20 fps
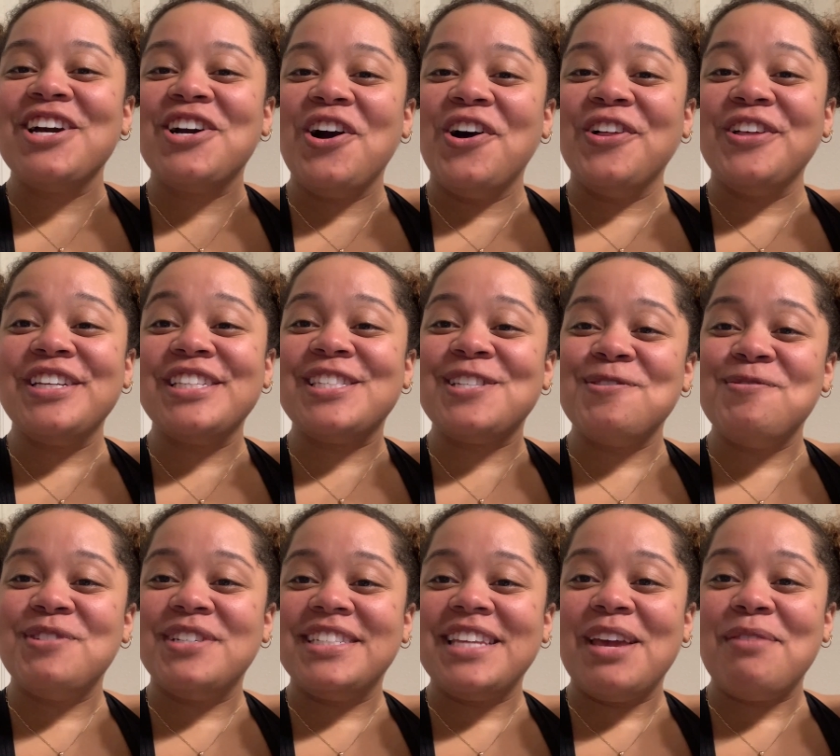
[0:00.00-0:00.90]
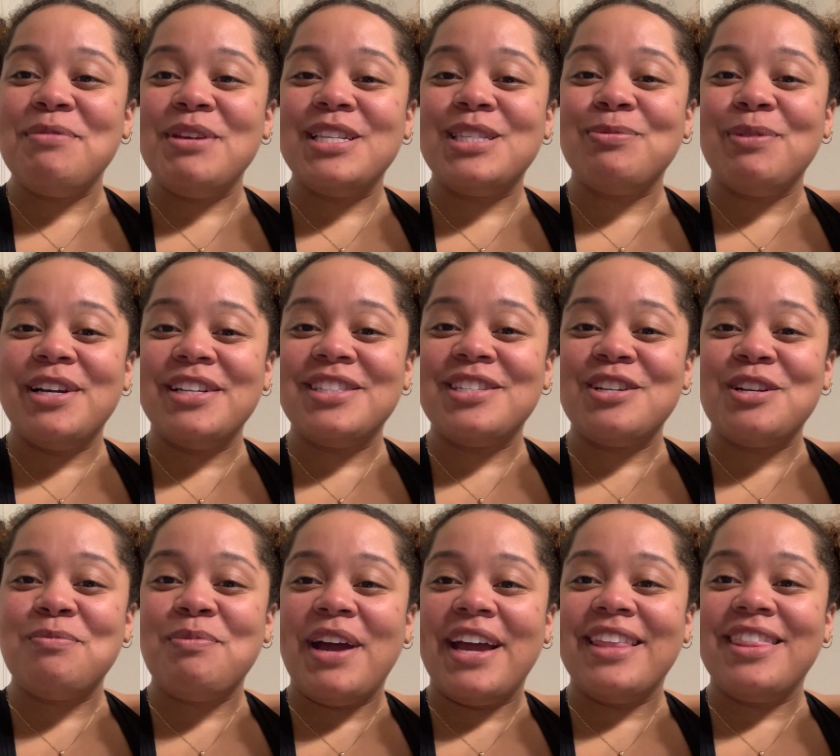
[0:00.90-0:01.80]
goal is to one day be
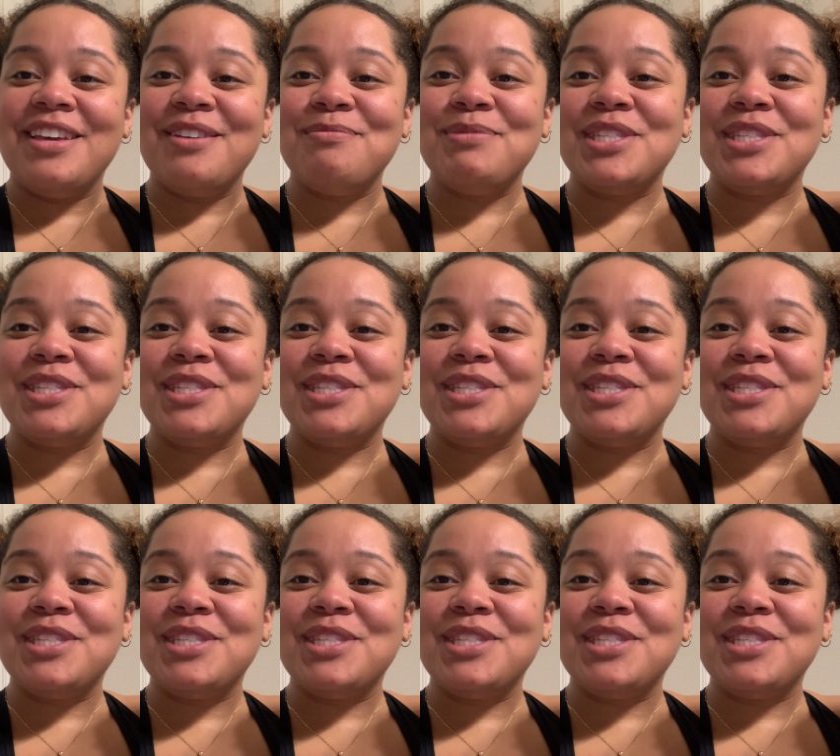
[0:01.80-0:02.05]
sponsored by them.